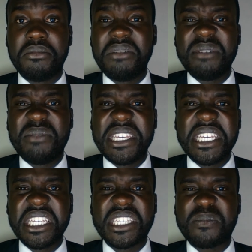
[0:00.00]

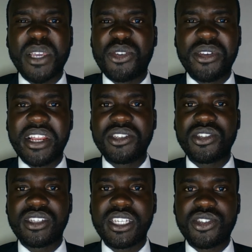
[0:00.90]
maybe its pecuniary
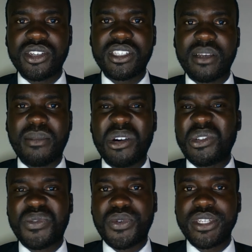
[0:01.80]
jurisdiction is
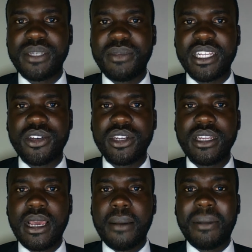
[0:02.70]
about 40
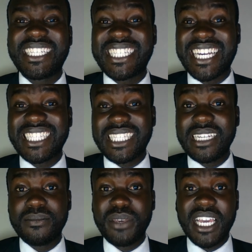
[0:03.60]
million, but it can
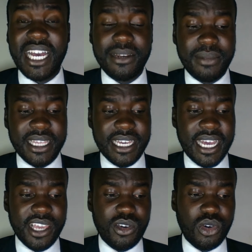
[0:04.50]
still be heard by the
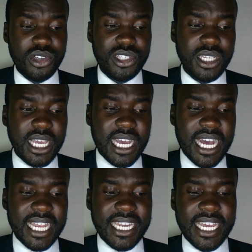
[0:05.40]
High Court,
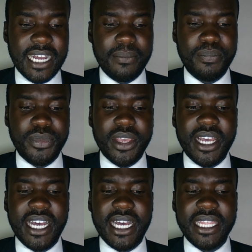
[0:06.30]
and
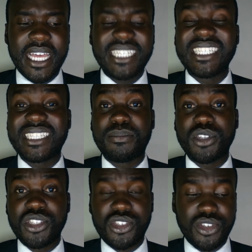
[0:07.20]
that is the
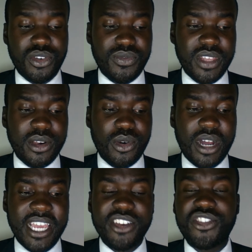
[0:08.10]
position of the law.
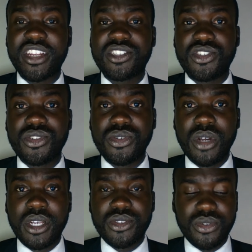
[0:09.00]
I interest you
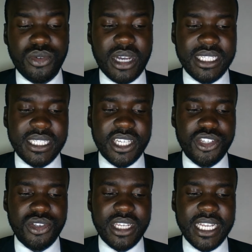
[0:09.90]
to look at
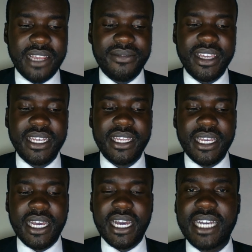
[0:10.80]
Section 11,
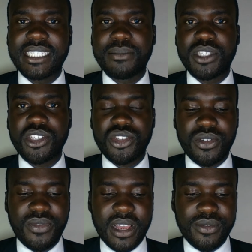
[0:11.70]

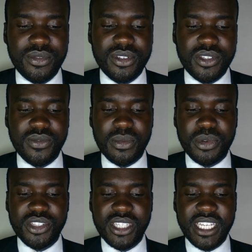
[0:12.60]
subsection 5 of the Civil
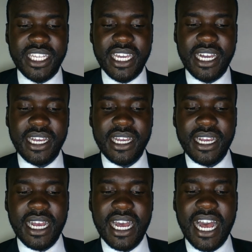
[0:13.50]
Procedure
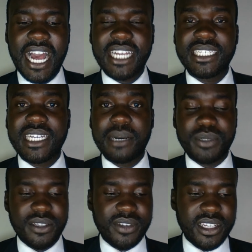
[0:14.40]
Act, Cap
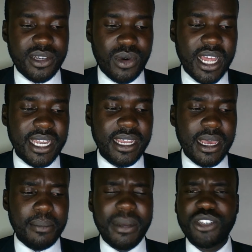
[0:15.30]
71,
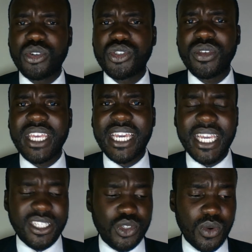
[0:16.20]
but also the
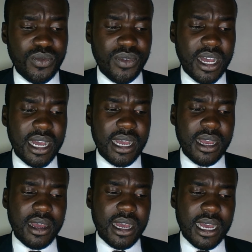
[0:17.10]
case of
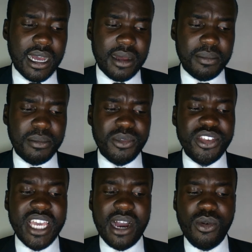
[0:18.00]

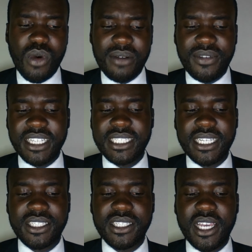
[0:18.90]
Munyangwa
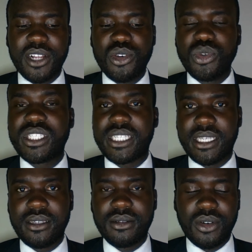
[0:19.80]
versus
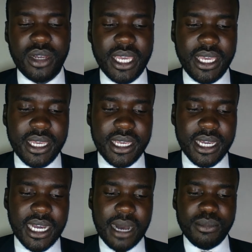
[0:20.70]
Lucy, okay,
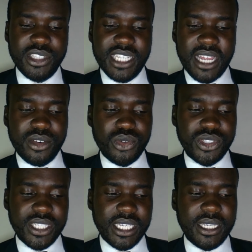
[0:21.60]

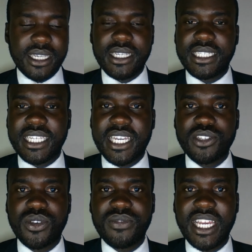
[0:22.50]
Kamujanduzi. It's a
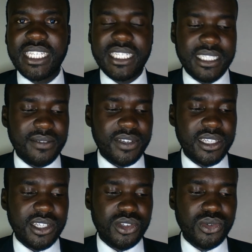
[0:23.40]
case of
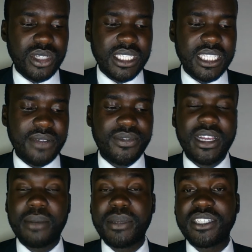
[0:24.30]
1972, East
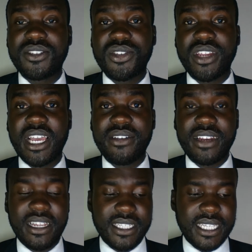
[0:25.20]
Africa, page
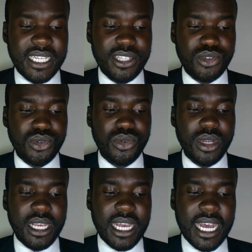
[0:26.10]
332,
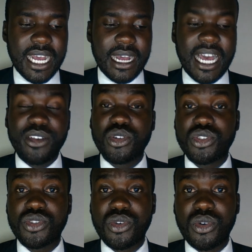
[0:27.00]
and
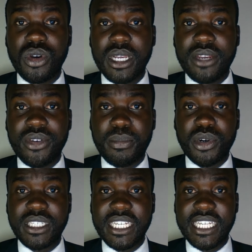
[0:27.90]
also
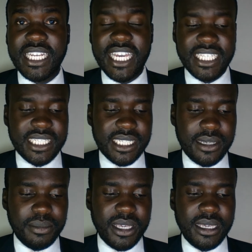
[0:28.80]
reported in
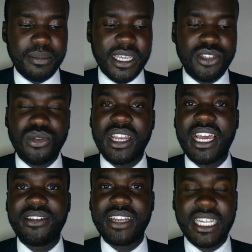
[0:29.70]
HCB, page
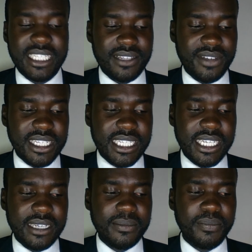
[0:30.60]

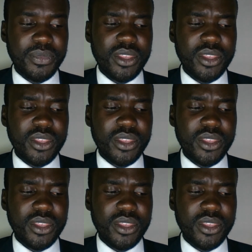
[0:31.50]
117.